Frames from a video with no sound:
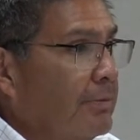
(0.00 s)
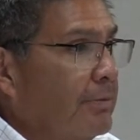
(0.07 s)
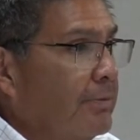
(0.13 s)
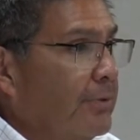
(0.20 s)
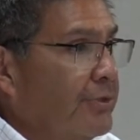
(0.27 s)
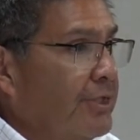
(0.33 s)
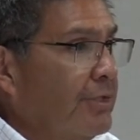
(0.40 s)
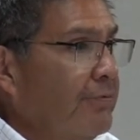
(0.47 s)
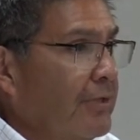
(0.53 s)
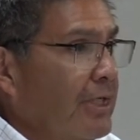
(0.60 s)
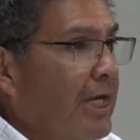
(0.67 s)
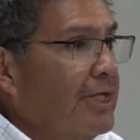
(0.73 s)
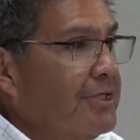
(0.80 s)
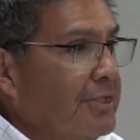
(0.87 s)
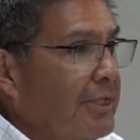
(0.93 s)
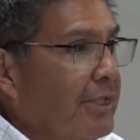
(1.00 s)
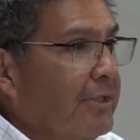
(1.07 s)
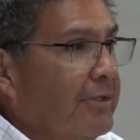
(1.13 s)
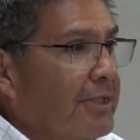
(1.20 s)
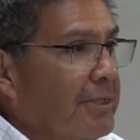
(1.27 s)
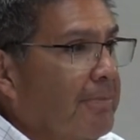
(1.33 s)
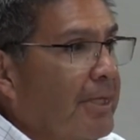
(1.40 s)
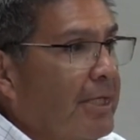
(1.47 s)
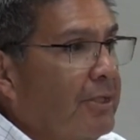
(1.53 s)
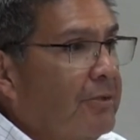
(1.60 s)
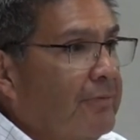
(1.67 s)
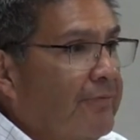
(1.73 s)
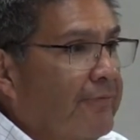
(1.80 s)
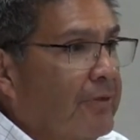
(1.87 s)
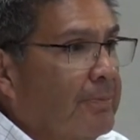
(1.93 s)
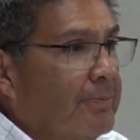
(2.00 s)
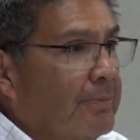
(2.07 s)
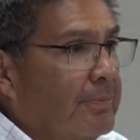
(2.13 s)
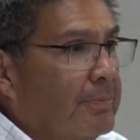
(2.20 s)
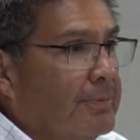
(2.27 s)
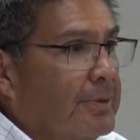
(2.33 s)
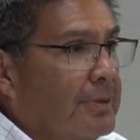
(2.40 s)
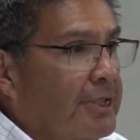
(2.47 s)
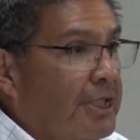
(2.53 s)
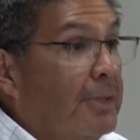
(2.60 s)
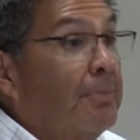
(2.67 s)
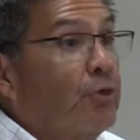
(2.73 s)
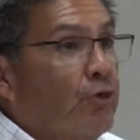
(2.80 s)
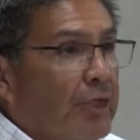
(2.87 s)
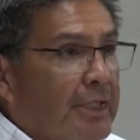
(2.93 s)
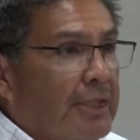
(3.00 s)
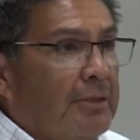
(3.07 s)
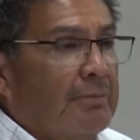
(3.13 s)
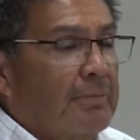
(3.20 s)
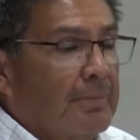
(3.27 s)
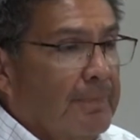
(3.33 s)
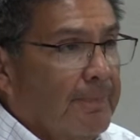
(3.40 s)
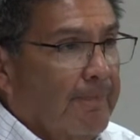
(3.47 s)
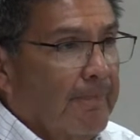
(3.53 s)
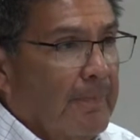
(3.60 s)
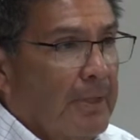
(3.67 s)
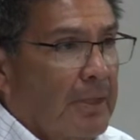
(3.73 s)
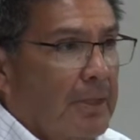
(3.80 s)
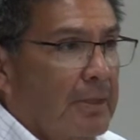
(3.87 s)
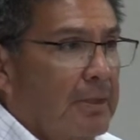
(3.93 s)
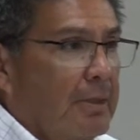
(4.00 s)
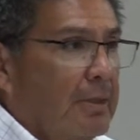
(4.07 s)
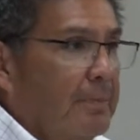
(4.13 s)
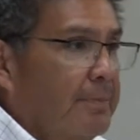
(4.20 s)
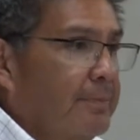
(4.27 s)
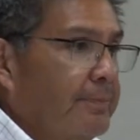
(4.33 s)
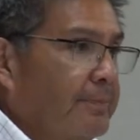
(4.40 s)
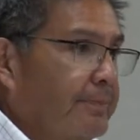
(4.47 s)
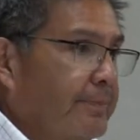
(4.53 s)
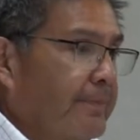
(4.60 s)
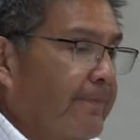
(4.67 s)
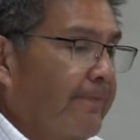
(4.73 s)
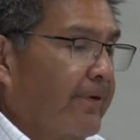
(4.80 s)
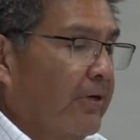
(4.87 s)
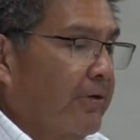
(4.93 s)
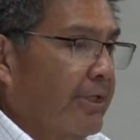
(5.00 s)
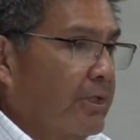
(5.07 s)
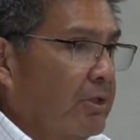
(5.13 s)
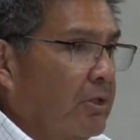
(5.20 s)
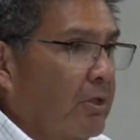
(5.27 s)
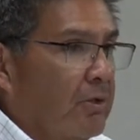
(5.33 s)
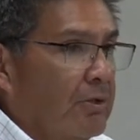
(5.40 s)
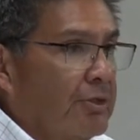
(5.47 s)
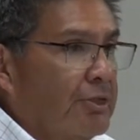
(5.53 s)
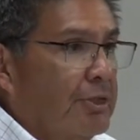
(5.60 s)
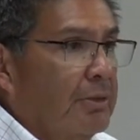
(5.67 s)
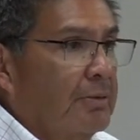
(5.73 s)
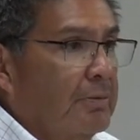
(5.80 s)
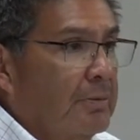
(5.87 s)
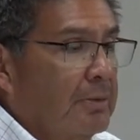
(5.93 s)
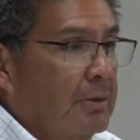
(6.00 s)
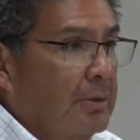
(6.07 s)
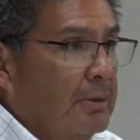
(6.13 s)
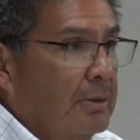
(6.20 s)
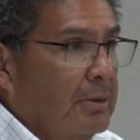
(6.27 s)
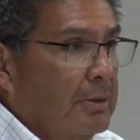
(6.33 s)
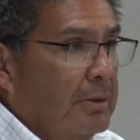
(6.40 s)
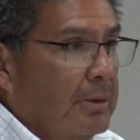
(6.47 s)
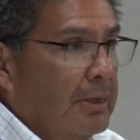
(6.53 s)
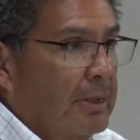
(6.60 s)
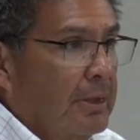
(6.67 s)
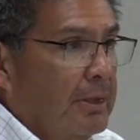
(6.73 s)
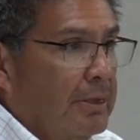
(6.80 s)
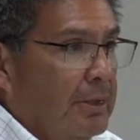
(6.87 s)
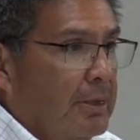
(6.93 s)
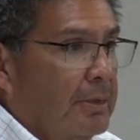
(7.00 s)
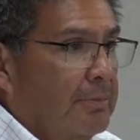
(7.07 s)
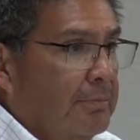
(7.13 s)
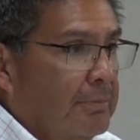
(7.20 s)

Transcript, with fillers: received a nice letter in the mail from tim green and um, very encouraging and uh,